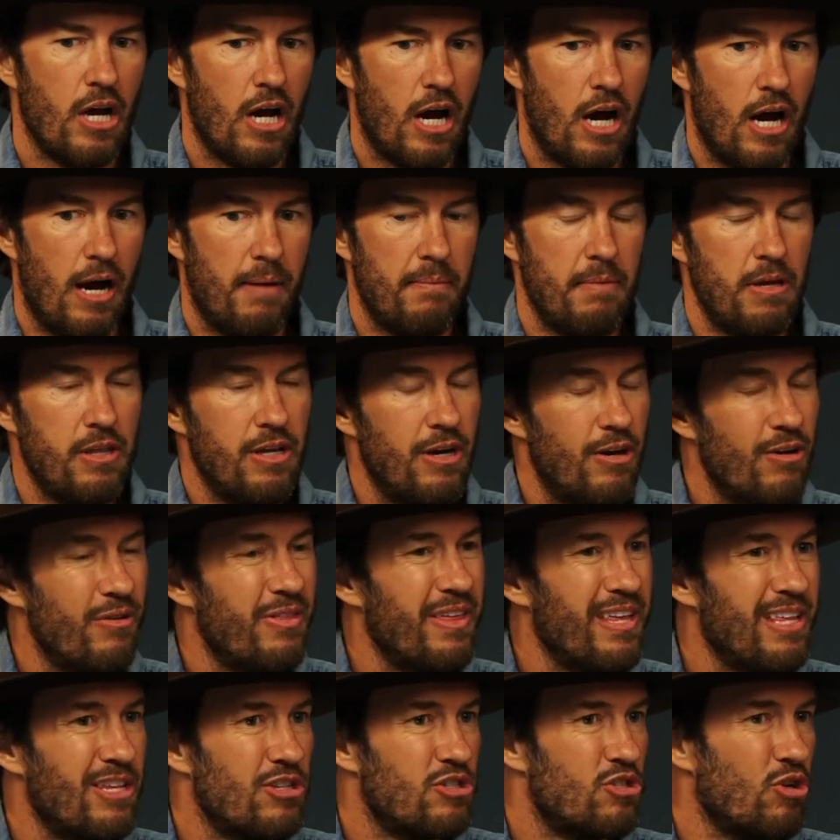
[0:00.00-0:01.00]
And the other
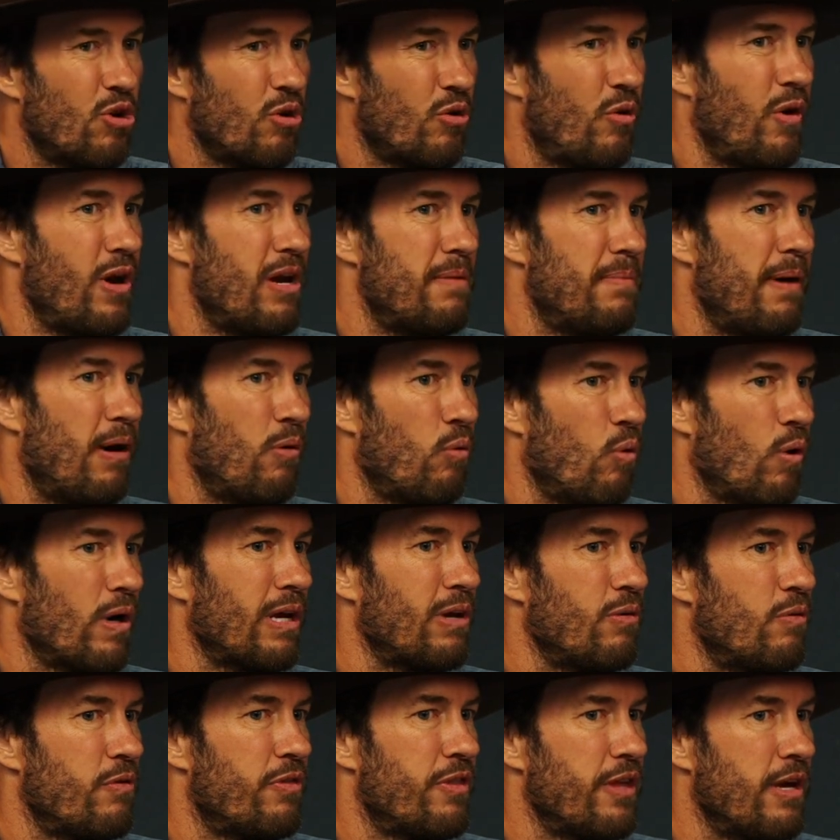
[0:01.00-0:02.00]
thing that's so great about
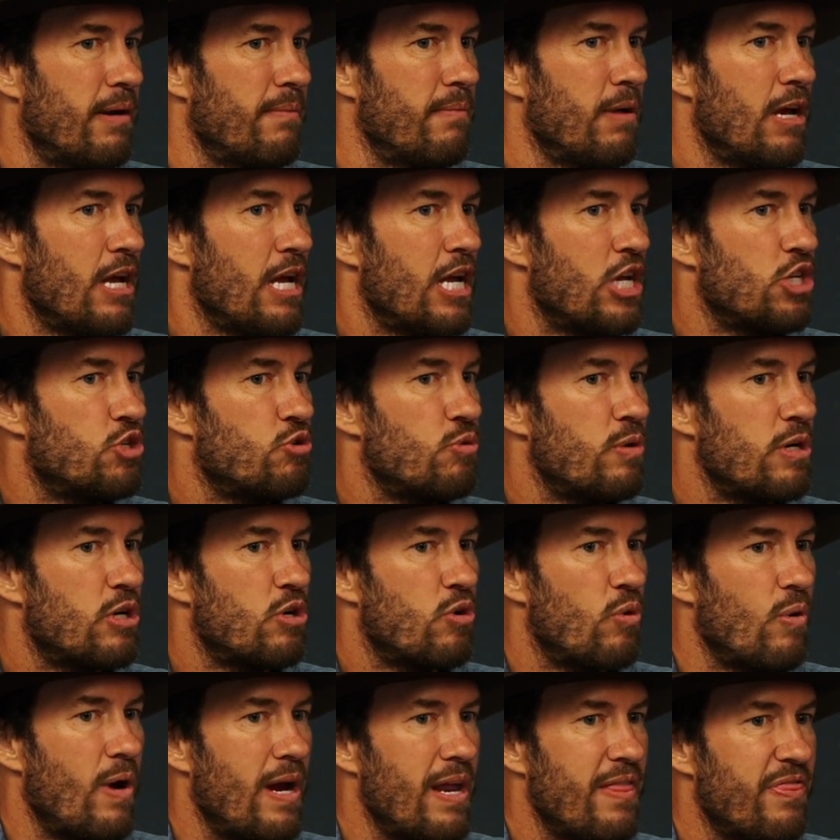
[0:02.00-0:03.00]
working with them is we
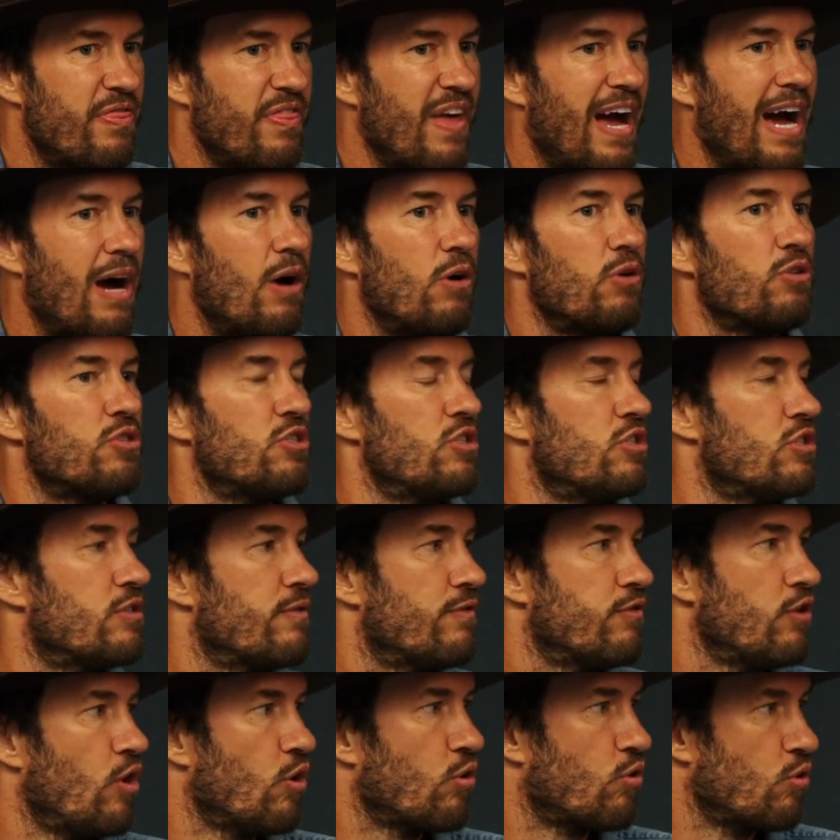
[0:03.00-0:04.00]
create thousands
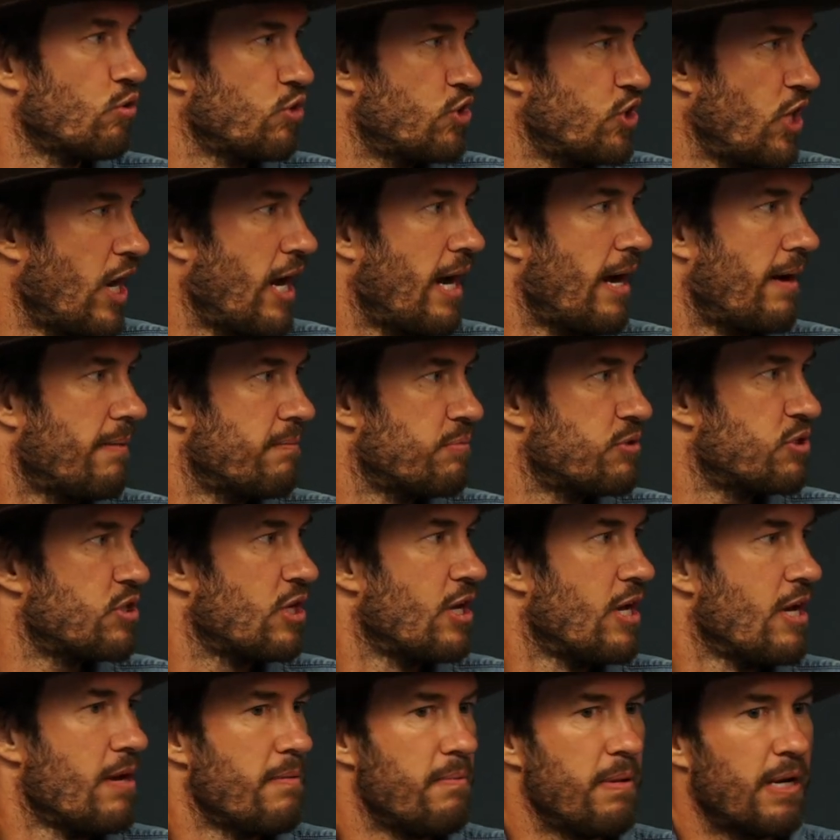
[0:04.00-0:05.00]
of local jobs,
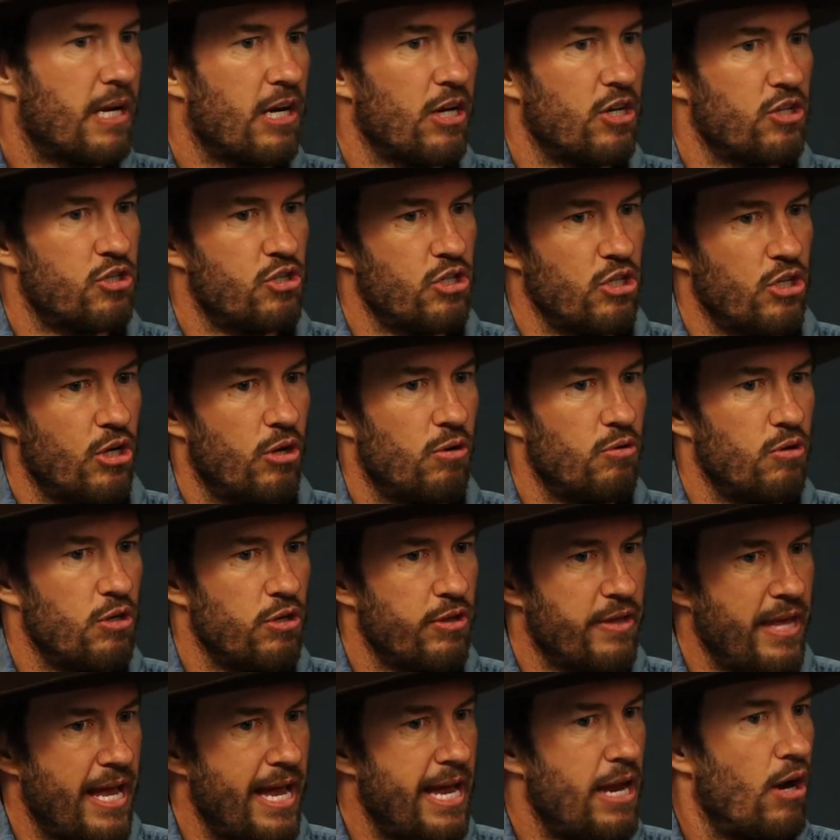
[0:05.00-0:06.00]
because, you know,
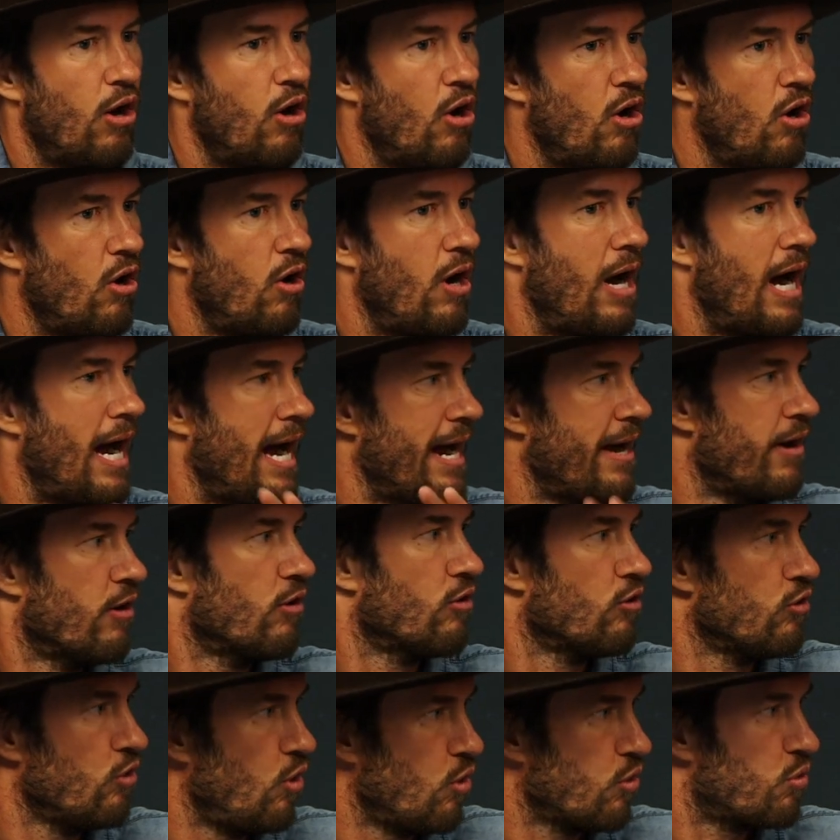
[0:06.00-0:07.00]
they all
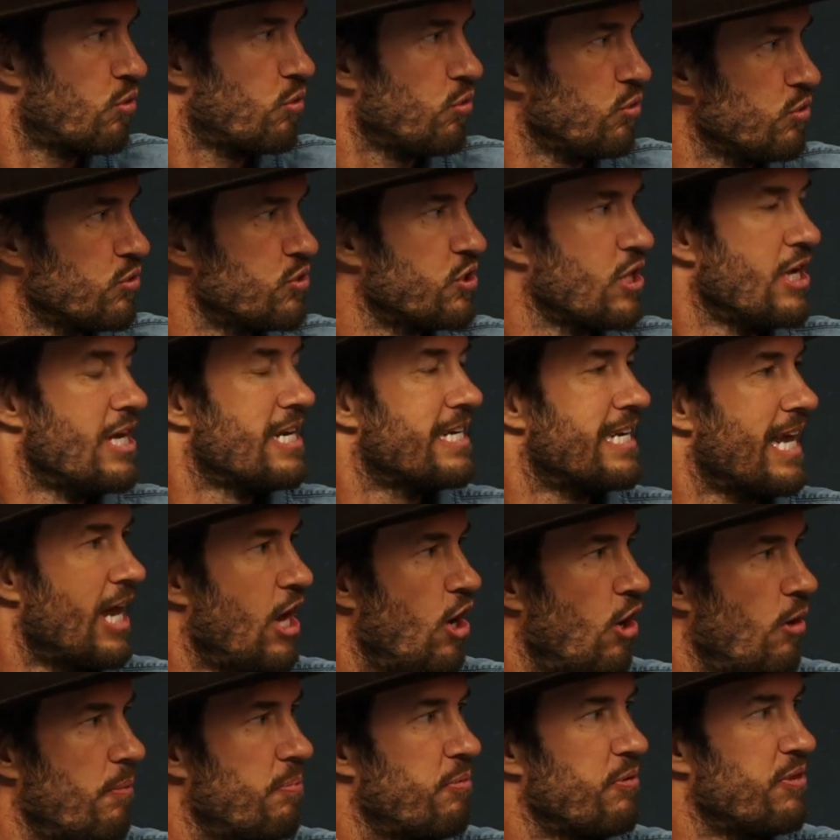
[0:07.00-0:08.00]
hire locals to
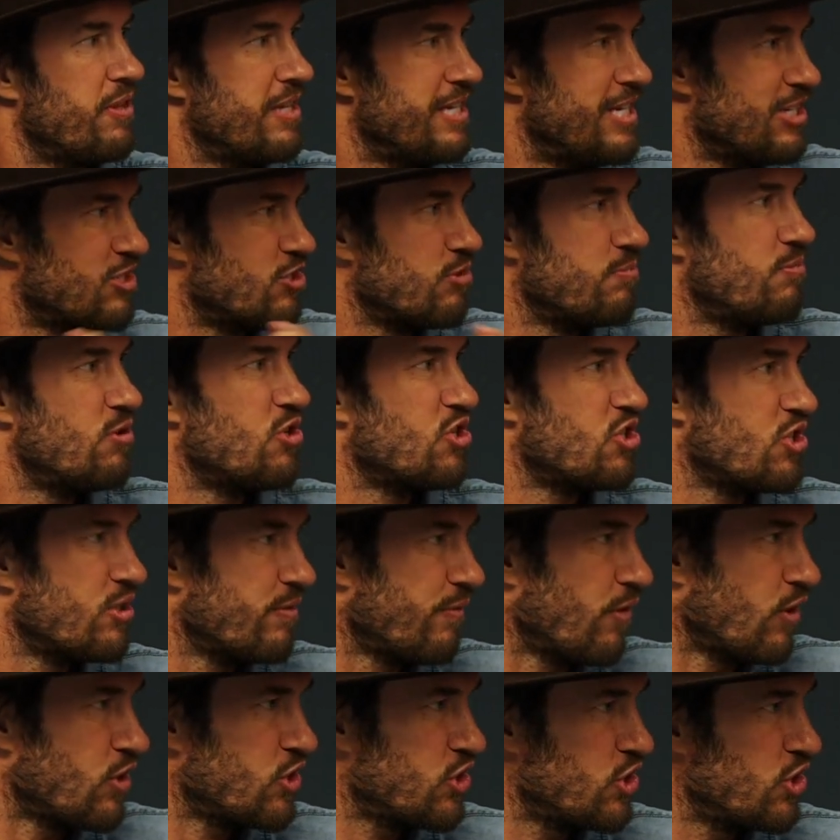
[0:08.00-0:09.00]
help with the distribution
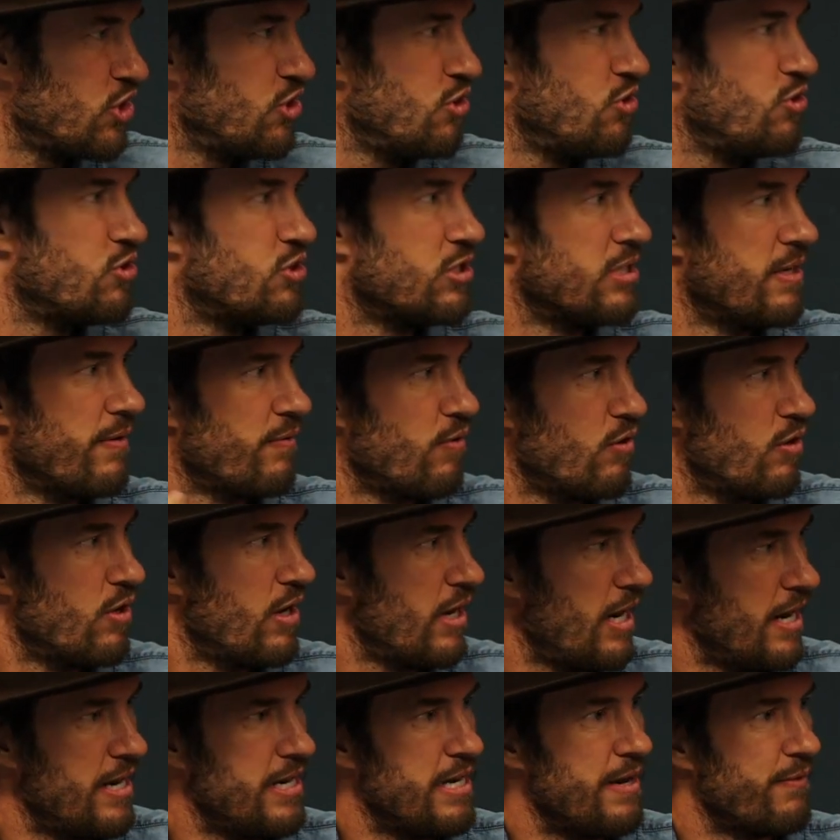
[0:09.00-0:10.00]
of our shoes and
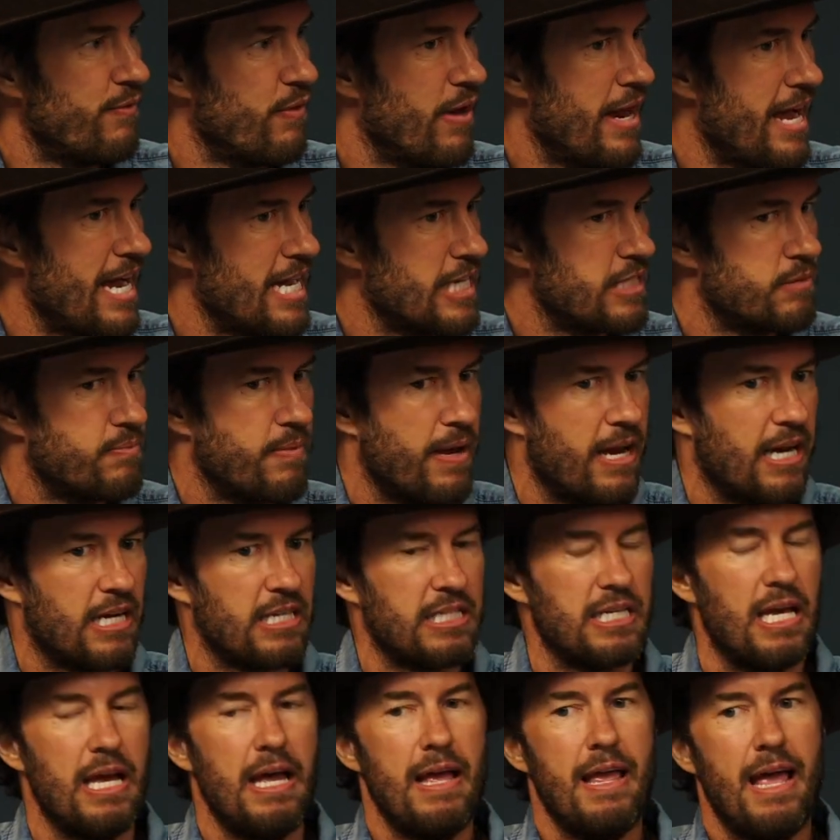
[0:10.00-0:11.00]
different
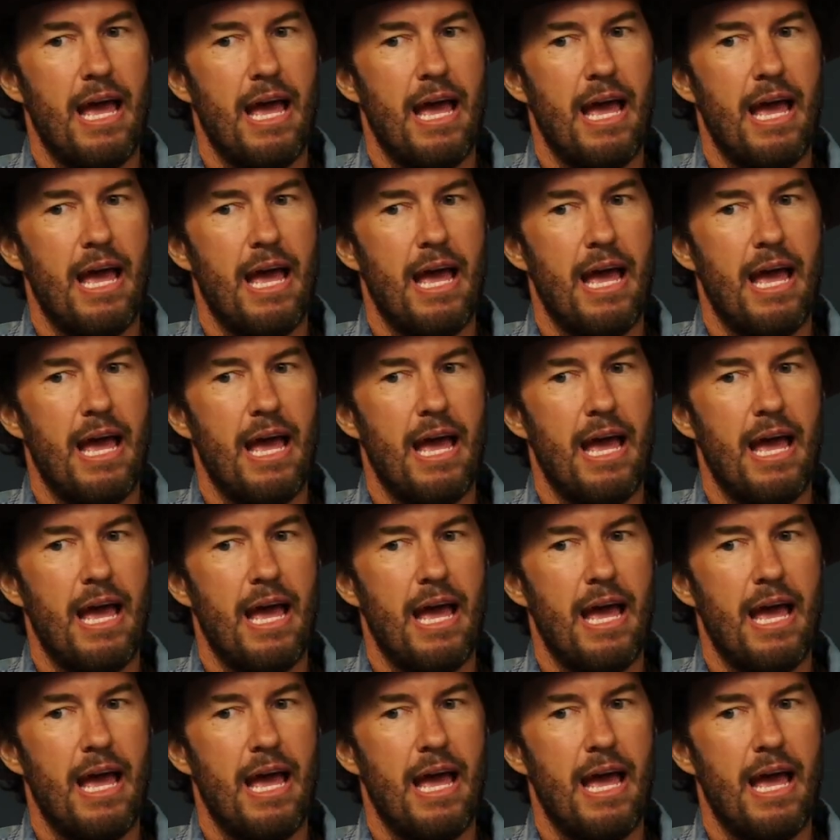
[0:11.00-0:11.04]
aspects.